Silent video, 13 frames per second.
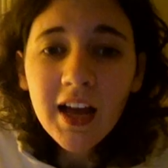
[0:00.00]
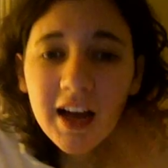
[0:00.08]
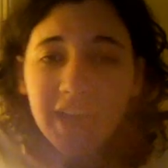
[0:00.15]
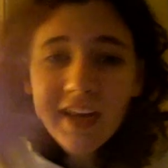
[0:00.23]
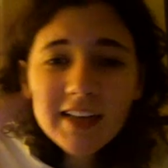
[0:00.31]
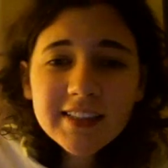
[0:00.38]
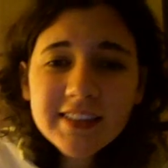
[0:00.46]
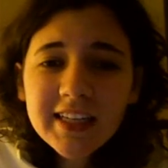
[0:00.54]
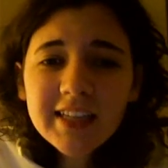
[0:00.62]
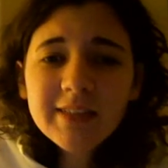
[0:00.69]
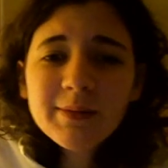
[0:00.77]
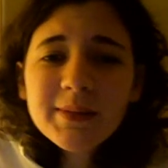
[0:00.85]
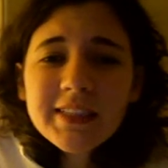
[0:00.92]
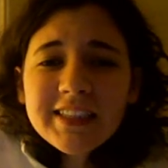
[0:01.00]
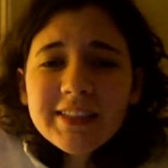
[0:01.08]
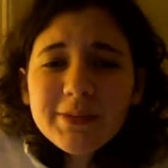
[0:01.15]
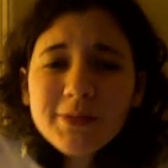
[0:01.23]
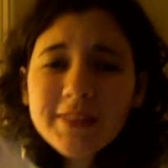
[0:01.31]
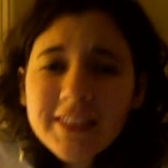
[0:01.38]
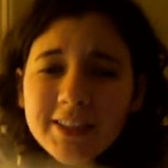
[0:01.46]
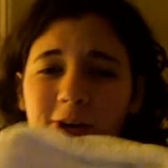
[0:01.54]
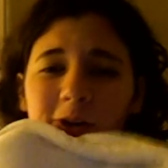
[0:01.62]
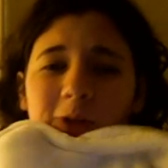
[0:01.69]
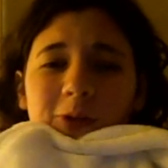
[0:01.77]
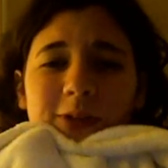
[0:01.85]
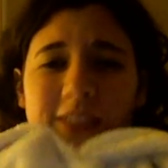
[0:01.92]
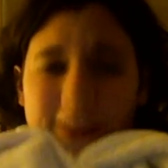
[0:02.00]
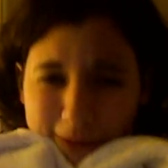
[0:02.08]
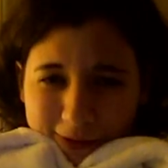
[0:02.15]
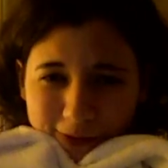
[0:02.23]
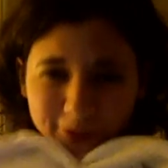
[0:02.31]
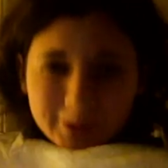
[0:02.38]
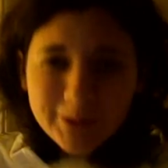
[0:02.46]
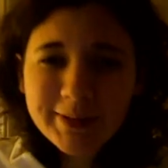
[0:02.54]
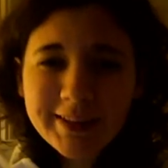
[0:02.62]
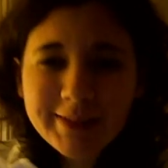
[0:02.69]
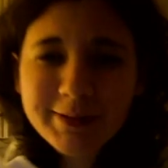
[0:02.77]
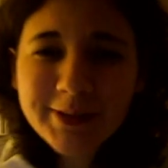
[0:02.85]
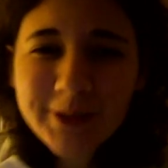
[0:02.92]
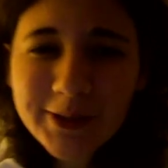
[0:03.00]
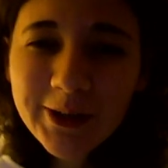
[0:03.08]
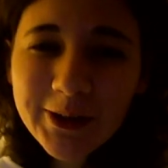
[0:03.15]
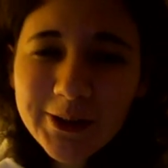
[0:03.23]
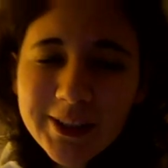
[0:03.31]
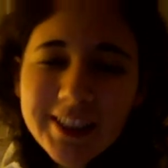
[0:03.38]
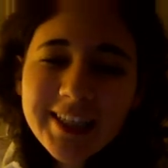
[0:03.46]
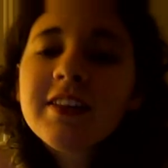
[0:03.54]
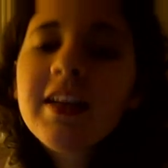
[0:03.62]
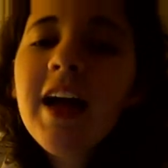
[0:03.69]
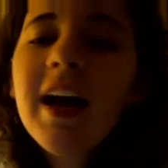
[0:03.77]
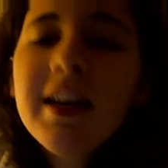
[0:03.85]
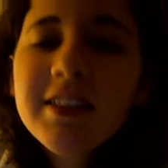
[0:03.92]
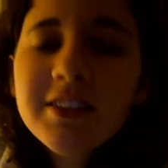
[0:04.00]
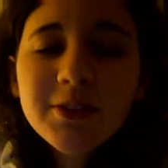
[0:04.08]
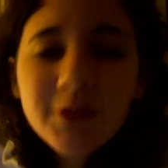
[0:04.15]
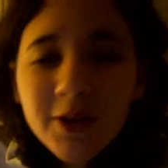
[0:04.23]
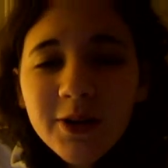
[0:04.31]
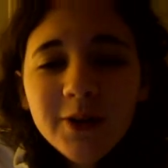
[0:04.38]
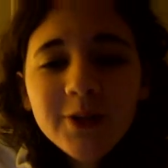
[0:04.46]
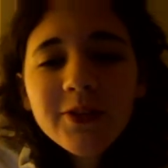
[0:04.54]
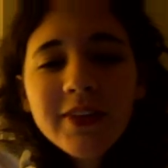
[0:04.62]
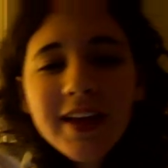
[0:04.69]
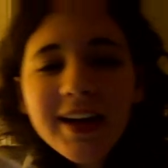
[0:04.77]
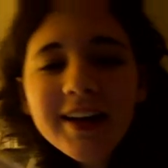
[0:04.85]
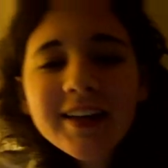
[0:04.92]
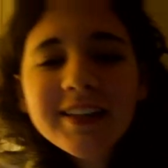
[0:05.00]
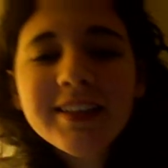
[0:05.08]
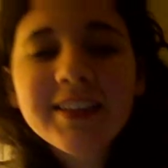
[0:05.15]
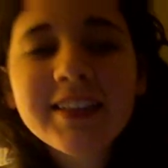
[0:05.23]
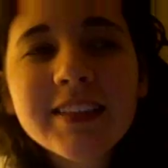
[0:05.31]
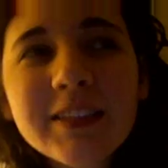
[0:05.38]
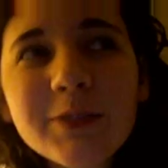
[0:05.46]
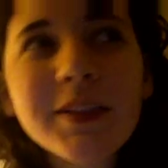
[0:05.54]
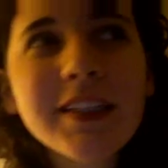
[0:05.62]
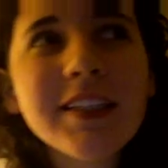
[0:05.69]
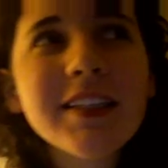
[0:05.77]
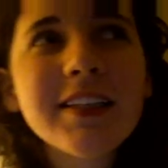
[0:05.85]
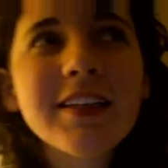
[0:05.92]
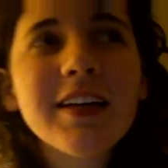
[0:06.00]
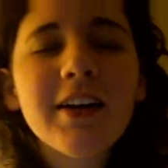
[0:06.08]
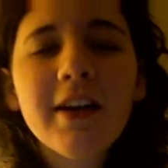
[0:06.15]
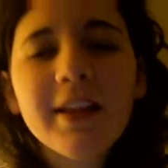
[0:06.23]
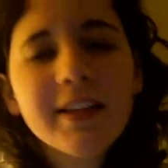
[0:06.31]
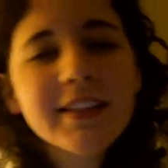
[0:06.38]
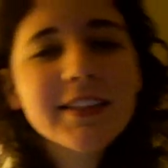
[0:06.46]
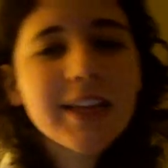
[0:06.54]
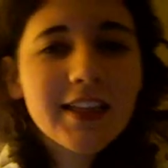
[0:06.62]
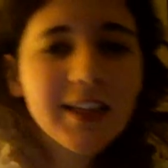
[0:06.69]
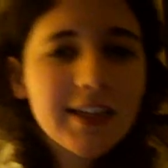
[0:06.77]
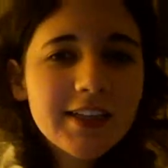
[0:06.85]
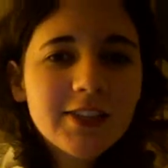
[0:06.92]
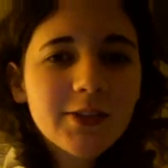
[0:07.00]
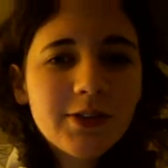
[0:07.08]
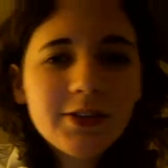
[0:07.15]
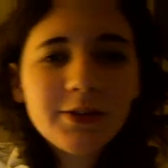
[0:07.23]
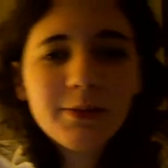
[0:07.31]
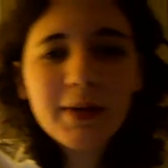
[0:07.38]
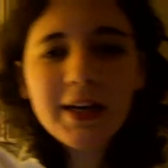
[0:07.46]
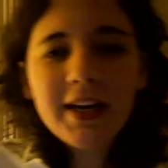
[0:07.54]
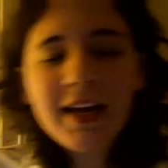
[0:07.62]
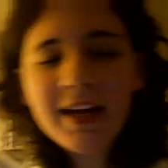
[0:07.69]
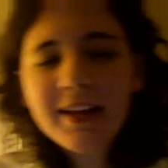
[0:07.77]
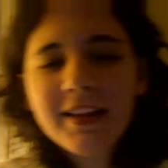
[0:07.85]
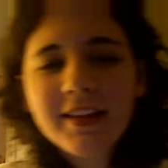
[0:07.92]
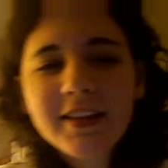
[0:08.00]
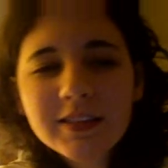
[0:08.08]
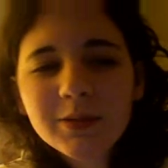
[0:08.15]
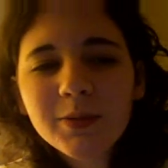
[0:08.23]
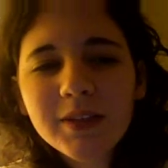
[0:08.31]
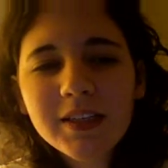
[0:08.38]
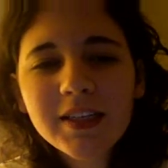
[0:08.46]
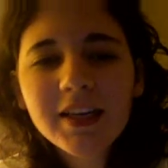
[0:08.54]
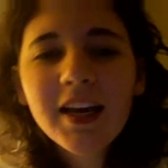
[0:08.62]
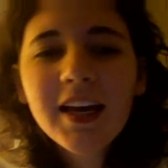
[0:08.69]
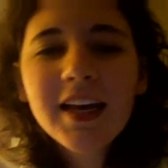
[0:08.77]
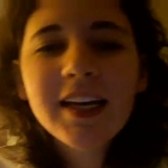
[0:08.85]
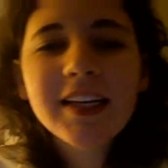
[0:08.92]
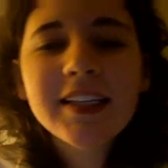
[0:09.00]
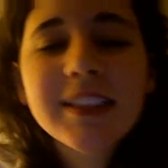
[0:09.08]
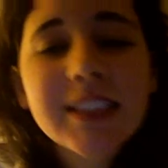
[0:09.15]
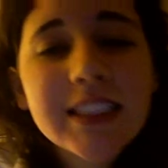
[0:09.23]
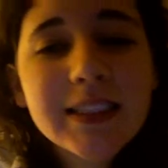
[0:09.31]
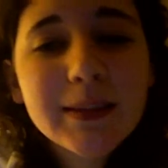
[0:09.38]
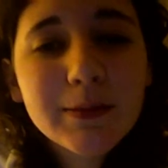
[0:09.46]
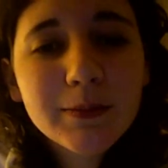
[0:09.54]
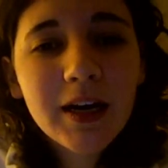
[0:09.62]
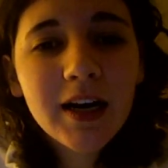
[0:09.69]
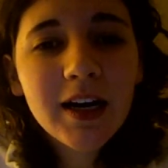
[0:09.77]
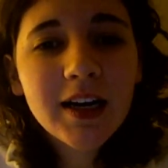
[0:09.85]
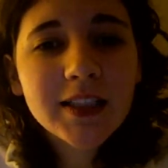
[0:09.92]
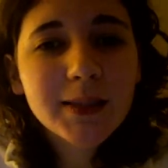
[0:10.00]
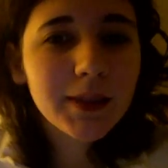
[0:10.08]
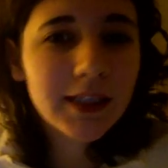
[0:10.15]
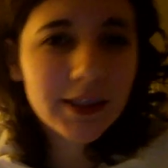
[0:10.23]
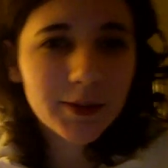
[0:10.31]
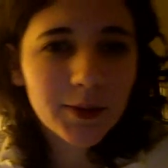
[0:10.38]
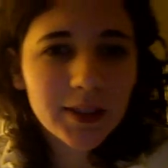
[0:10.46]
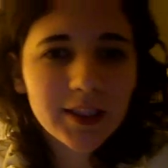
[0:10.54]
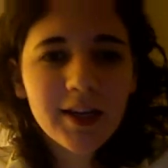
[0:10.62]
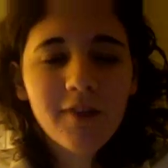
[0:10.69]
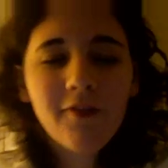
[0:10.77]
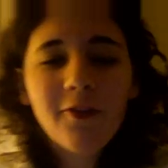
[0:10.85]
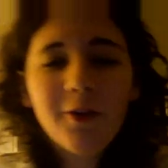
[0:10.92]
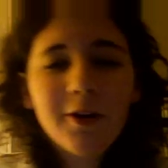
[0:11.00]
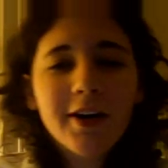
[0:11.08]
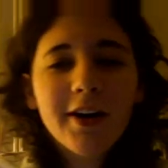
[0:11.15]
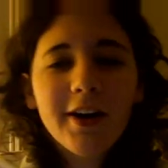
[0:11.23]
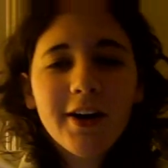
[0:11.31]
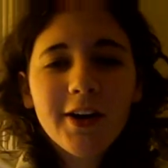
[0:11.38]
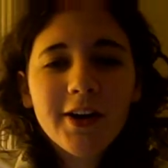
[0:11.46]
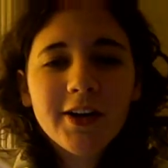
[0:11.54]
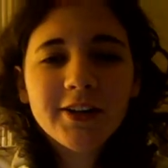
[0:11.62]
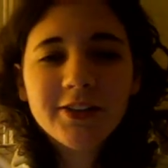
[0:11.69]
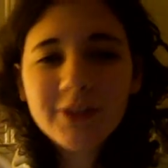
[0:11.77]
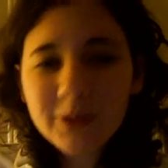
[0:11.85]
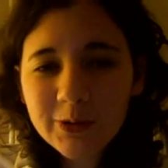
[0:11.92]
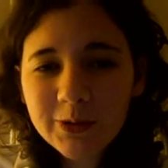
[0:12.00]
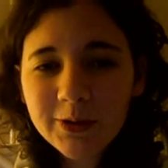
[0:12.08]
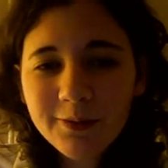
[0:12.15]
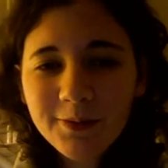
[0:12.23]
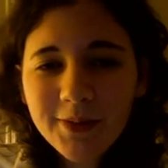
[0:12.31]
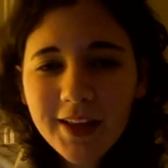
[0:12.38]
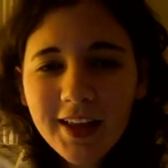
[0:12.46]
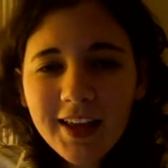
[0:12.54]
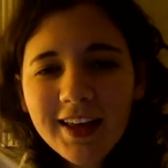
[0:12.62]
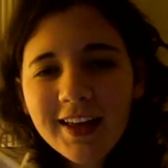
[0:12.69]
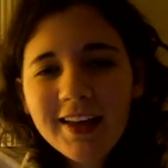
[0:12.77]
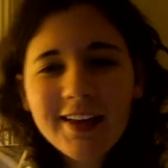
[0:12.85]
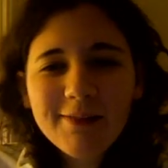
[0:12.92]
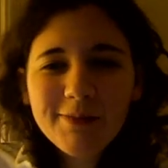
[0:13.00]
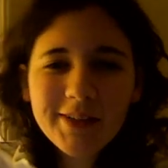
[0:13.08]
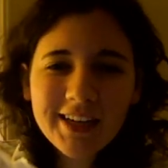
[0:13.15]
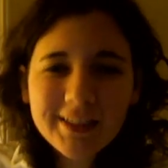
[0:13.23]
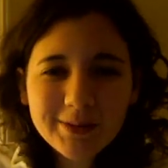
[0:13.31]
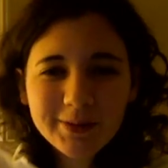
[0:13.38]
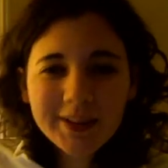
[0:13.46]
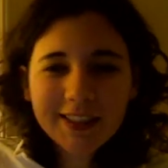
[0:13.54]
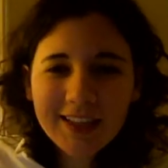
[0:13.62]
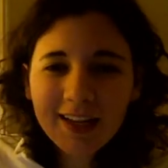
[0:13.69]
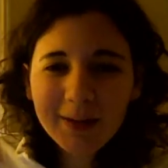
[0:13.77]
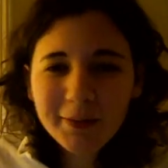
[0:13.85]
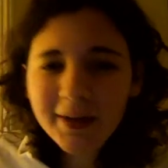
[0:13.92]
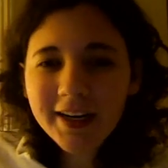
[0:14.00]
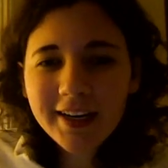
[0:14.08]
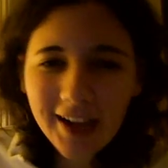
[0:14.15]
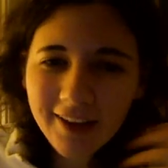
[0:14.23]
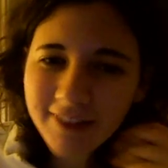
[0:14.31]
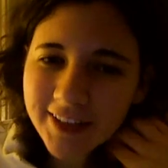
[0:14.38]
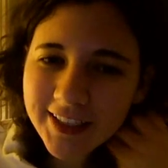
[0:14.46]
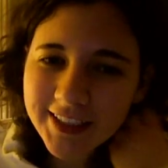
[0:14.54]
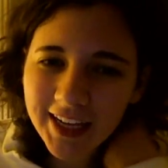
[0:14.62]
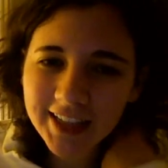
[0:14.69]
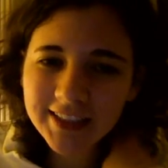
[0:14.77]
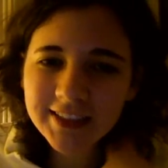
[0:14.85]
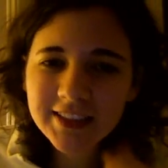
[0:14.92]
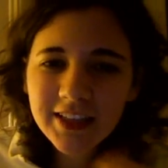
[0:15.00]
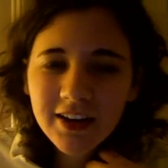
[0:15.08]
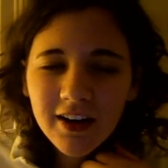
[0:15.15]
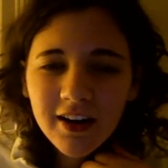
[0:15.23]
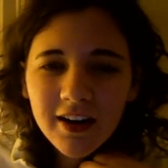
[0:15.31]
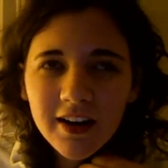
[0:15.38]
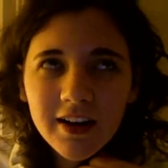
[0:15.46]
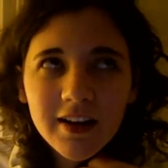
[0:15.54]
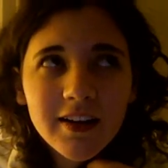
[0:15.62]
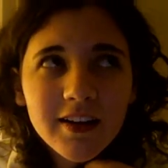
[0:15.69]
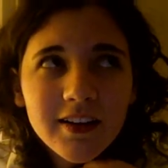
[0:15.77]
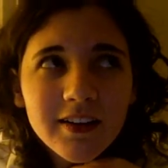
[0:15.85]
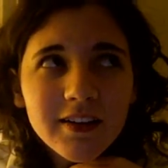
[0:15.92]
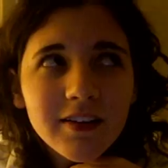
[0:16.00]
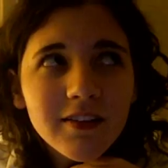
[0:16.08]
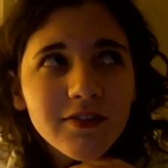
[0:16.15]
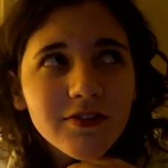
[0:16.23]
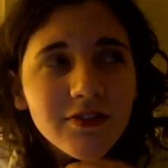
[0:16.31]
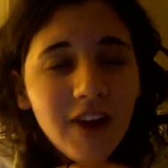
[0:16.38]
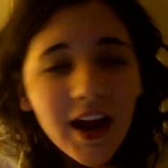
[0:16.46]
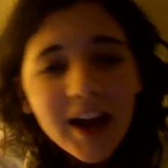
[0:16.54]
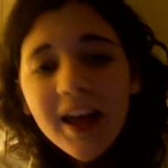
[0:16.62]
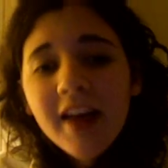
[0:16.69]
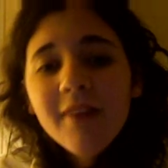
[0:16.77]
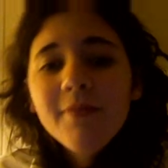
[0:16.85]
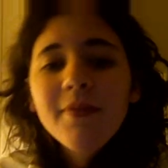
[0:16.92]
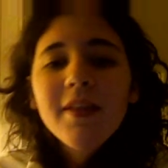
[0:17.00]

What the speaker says: Hi Sam, it is really cold in my room. I'm so cold. As you know that this week, or at least I think I told you Monday, that this week is Spirit Week for our school because we're celebrating having a dance on Friday.